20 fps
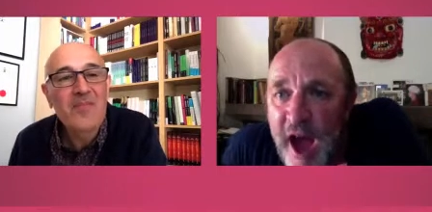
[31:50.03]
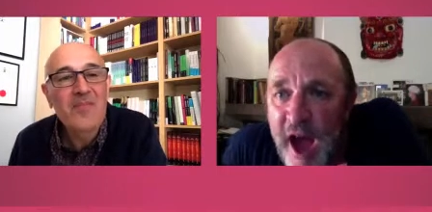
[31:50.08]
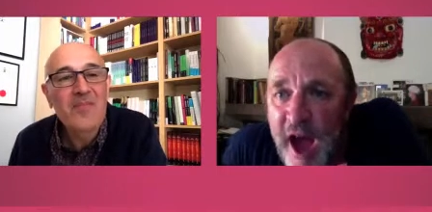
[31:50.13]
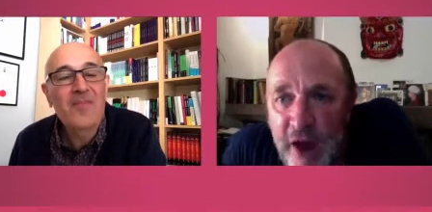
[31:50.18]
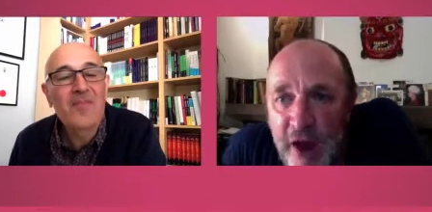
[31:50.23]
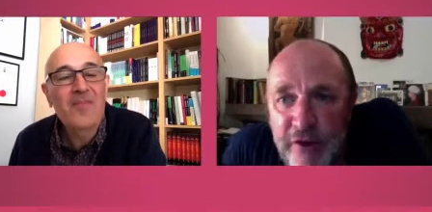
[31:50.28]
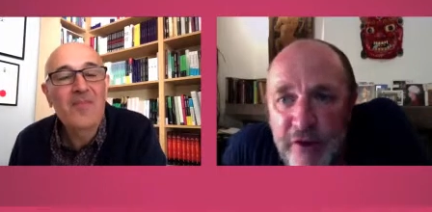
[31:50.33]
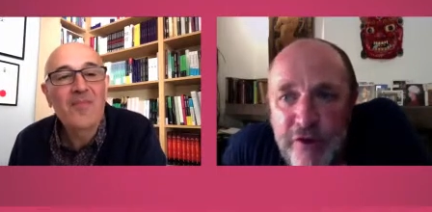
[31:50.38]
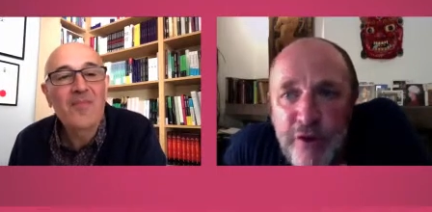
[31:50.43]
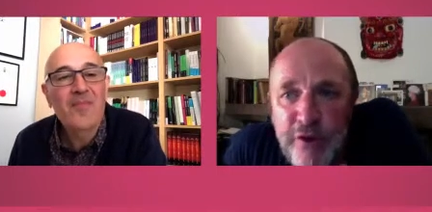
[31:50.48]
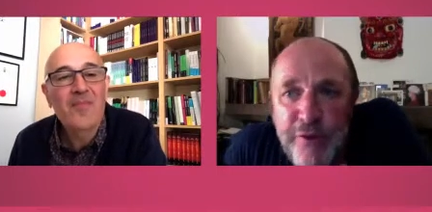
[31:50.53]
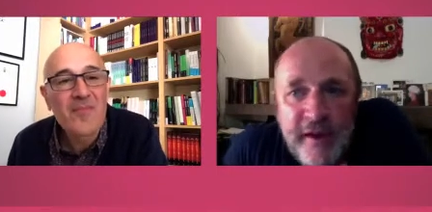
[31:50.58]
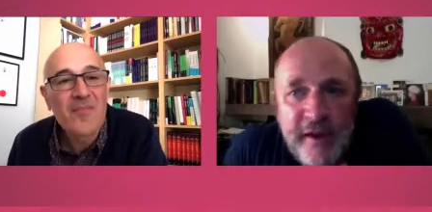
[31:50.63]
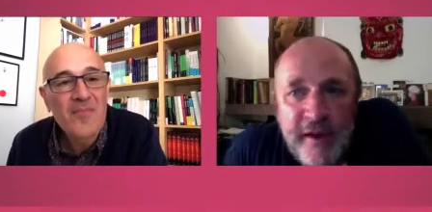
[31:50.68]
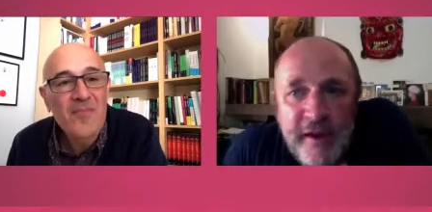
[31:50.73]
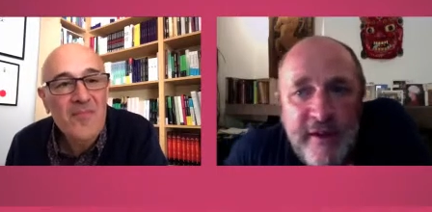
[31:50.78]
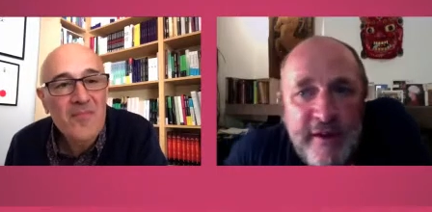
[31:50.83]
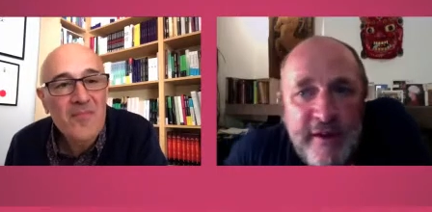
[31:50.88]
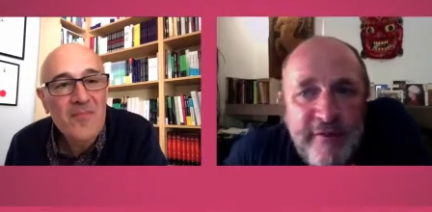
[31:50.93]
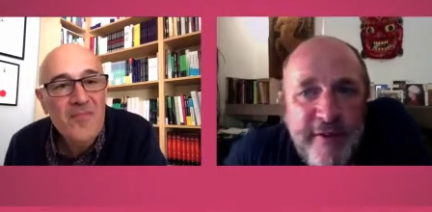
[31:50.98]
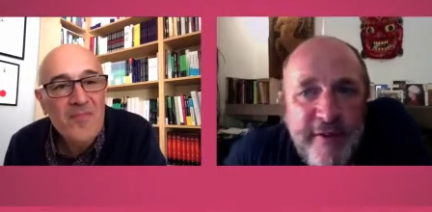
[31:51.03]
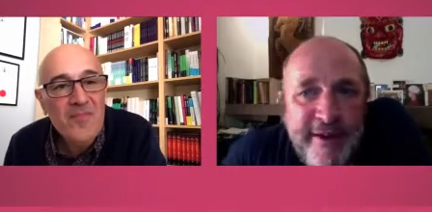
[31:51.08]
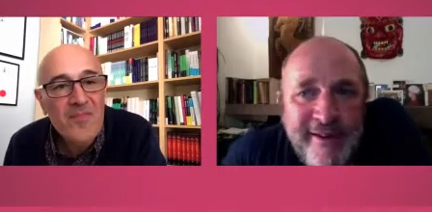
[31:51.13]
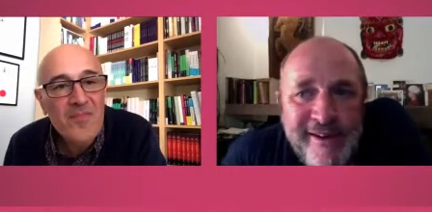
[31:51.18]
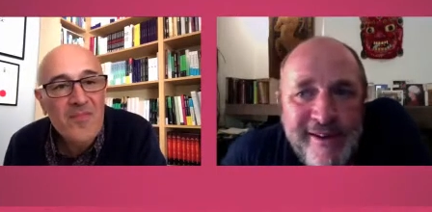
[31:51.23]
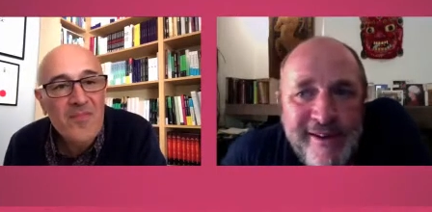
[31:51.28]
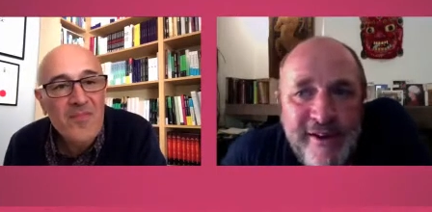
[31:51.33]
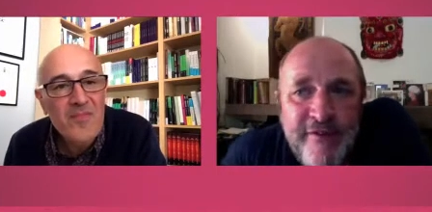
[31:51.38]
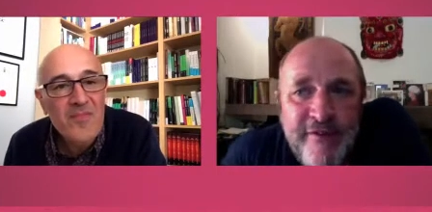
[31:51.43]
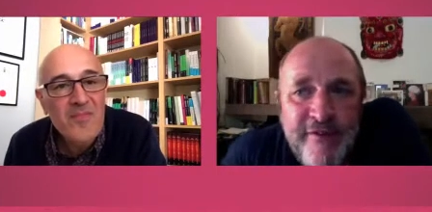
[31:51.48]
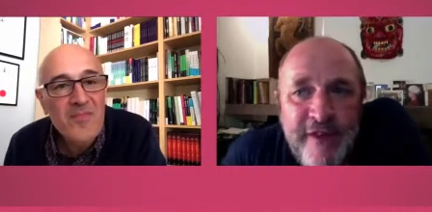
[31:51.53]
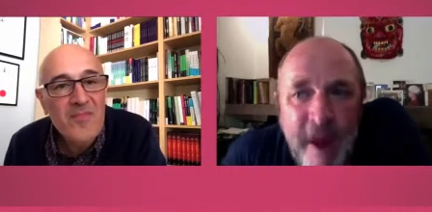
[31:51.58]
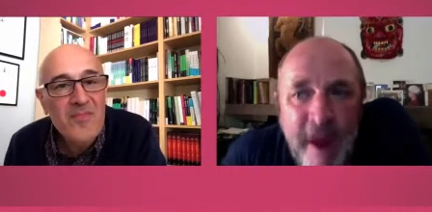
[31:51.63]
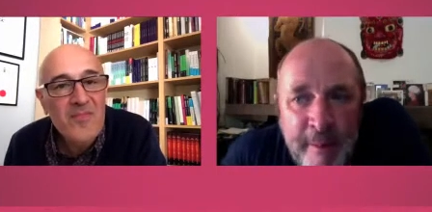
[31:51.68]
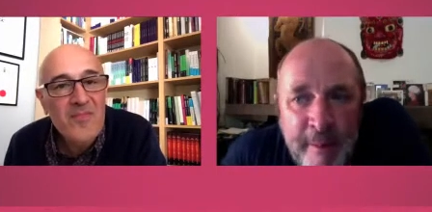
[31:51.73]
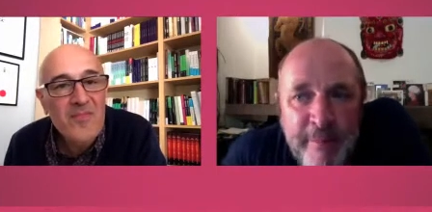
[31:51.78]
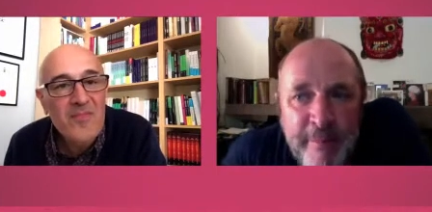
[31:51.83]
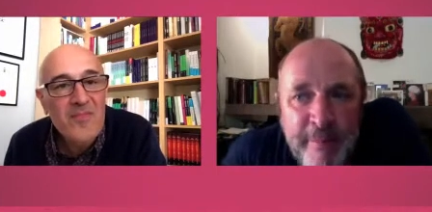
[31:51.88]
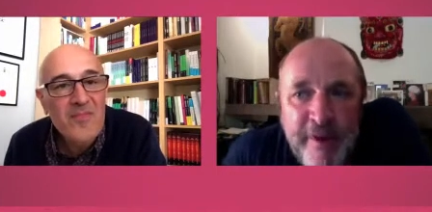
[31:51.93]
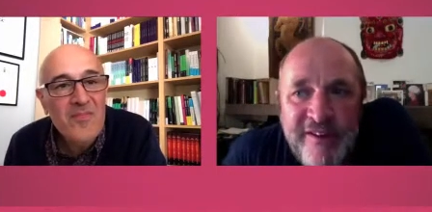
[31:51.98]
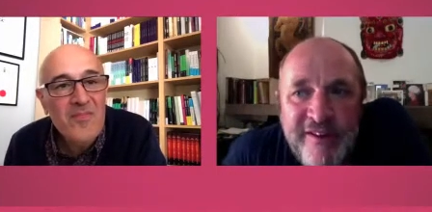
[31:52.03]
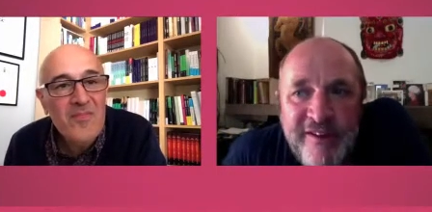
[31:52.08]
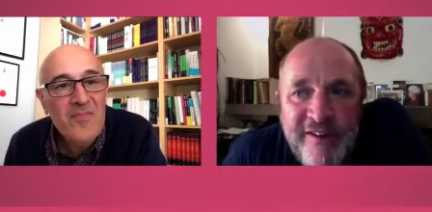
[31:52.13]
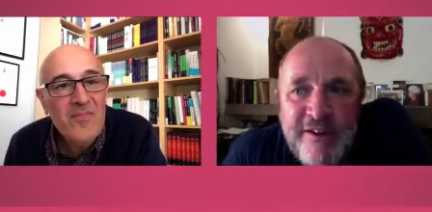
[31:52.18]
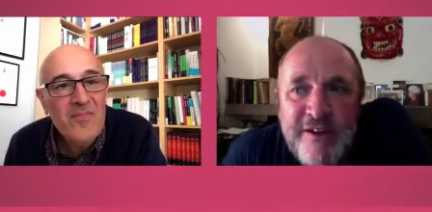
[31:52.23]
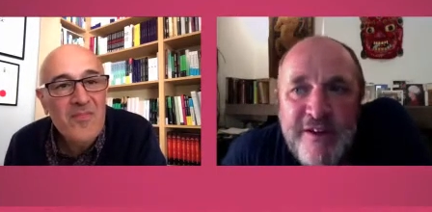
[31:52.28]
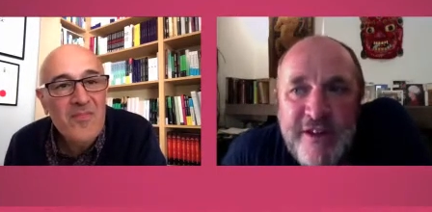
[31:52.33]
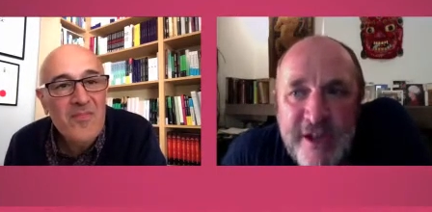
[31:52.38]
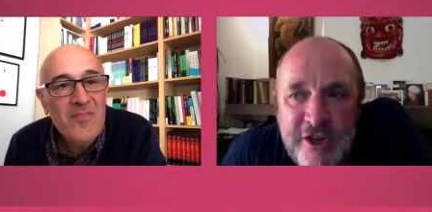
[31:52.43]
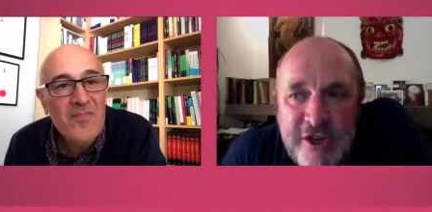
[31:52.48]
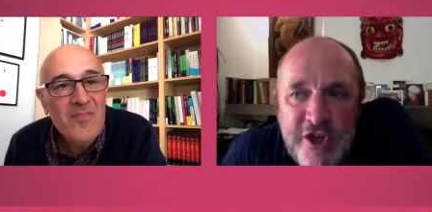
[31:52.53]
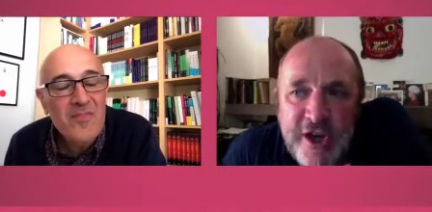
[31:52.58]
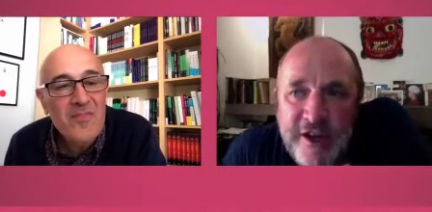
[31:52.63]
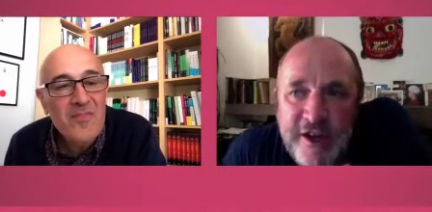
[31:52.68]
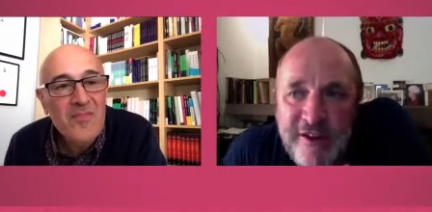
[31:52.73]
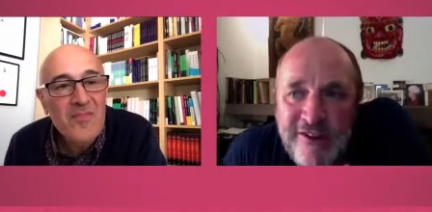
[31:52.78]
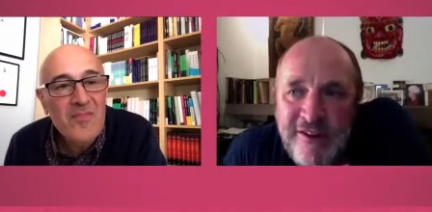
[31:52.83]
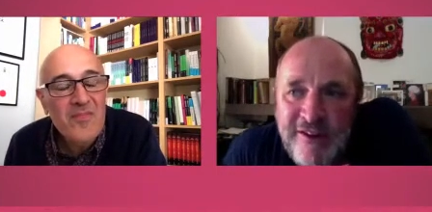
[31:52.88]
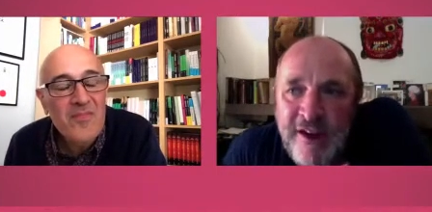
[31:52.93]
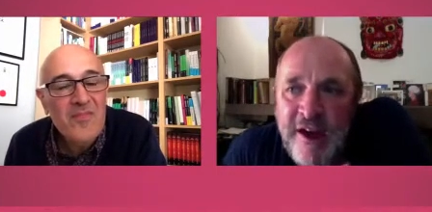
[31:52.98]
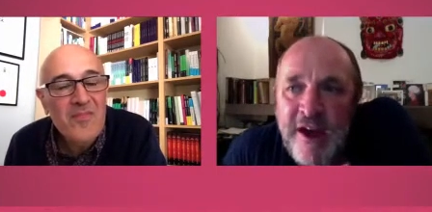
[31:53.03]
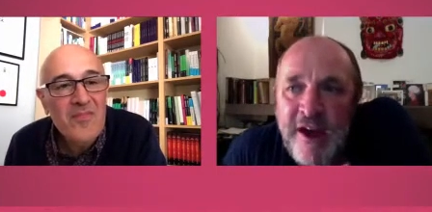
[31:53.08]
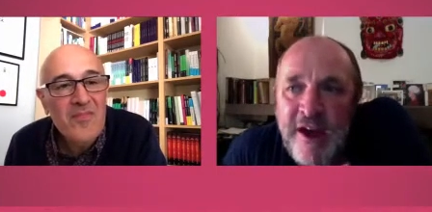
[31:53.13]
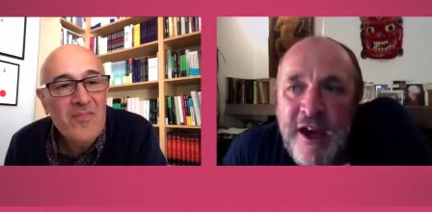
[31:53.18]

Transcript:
Speaker 1: how do you think the invention of numbers and digits